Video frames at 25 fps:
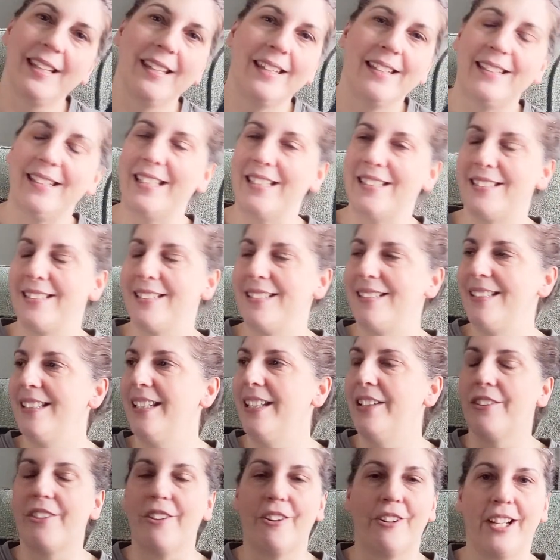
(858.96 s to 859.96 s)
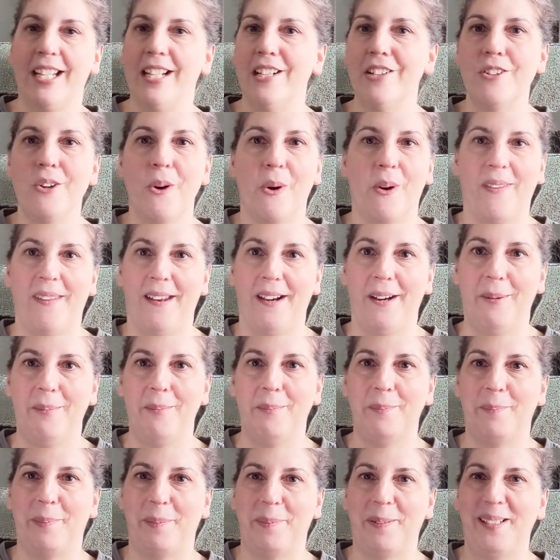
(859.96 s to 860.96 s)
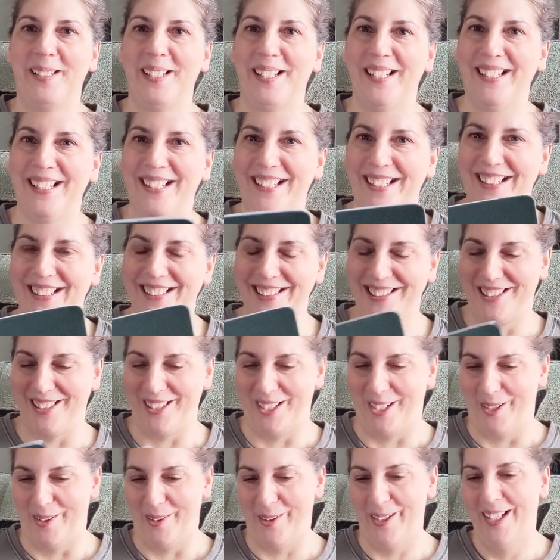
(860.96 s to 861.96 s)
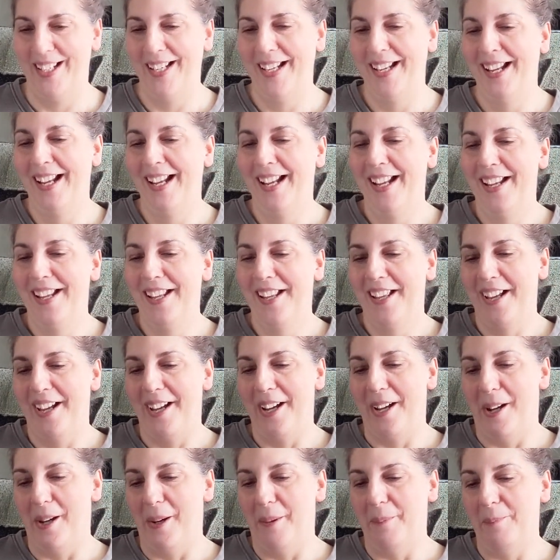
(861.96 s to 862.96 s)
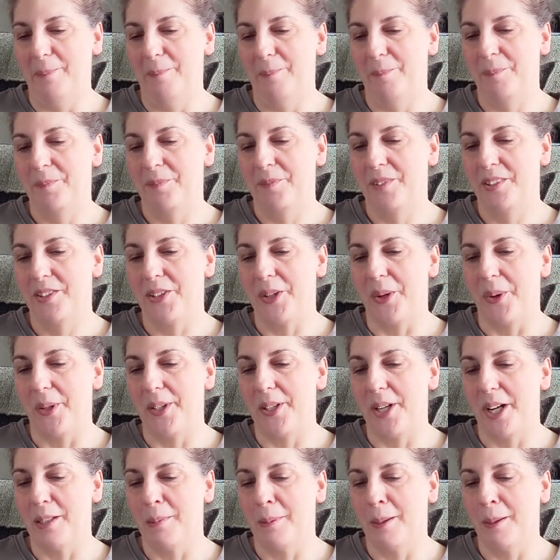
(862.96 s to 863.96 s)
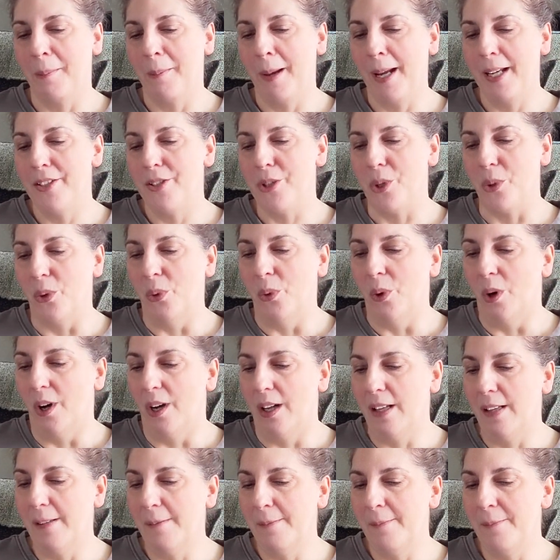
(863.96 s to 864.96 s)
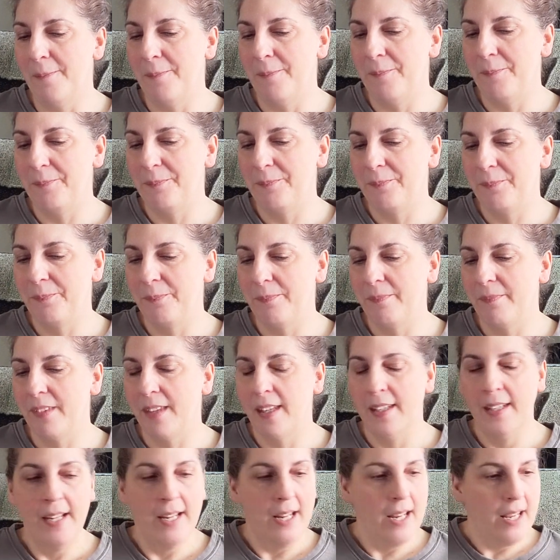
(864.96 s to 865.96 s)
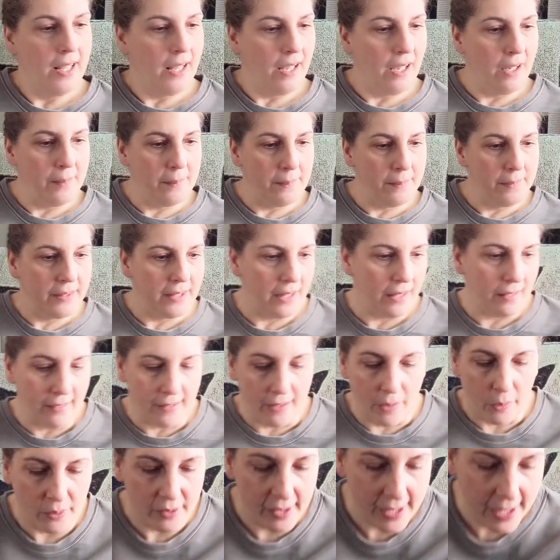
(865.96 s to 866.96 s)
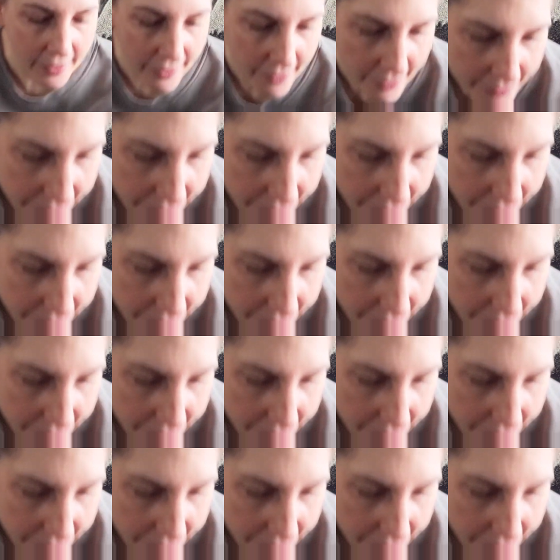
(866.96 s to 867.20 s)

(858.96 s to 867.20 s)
that's neither here nor there. So I talked about my tool. The only other